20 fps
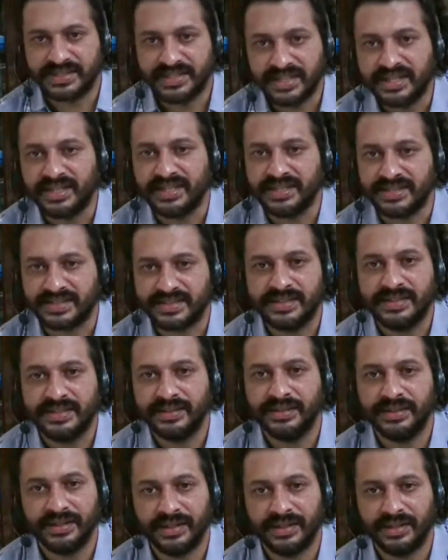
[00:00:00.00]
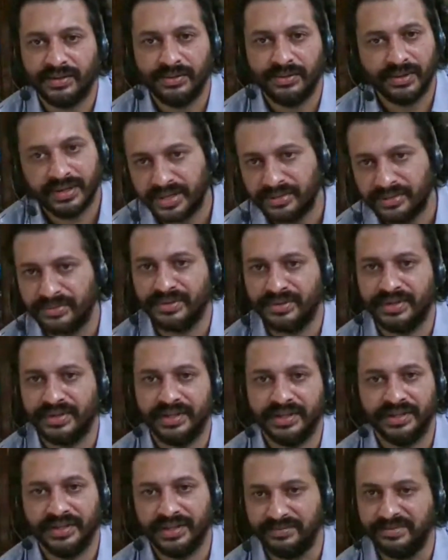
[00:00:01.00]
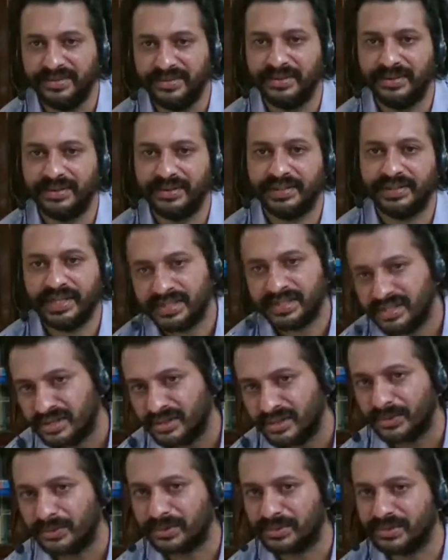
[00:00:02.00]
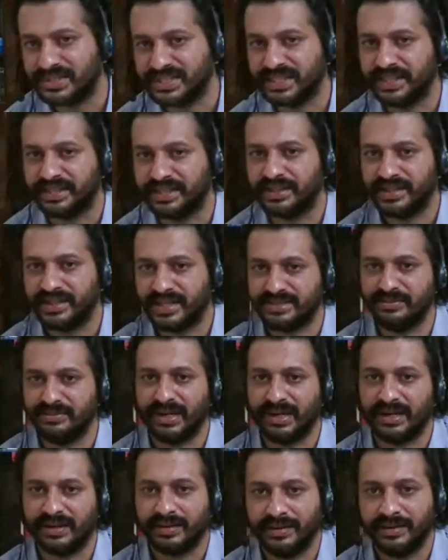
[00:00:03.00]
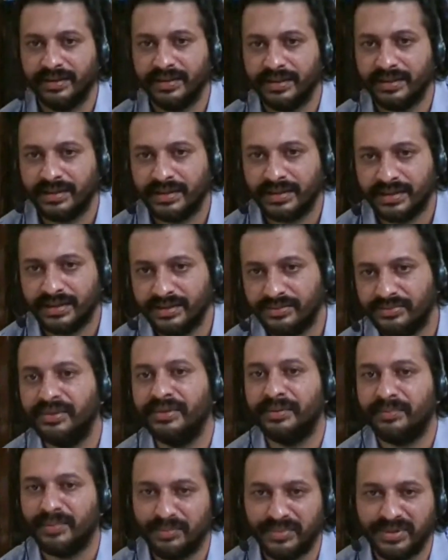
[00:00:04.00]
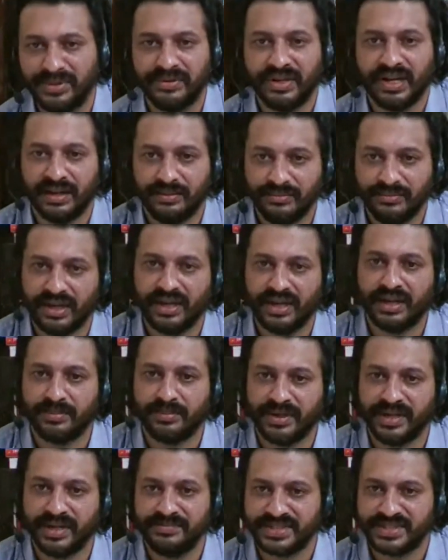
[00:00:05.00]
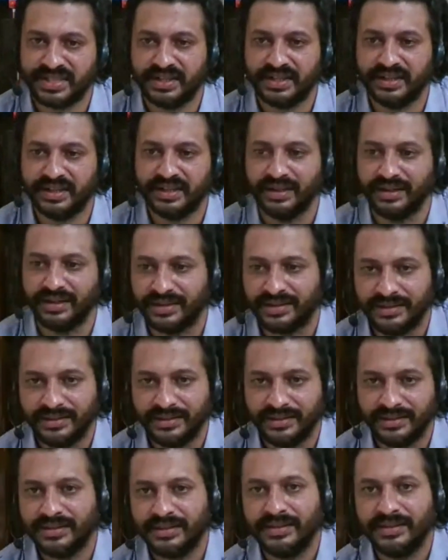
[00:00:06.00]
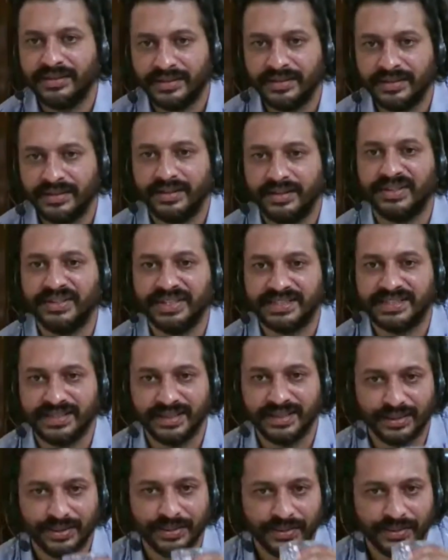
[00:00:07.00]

cities all around the world. That include Cochin as well. If you remember well, Vallarbadam struggle, you know, that's the,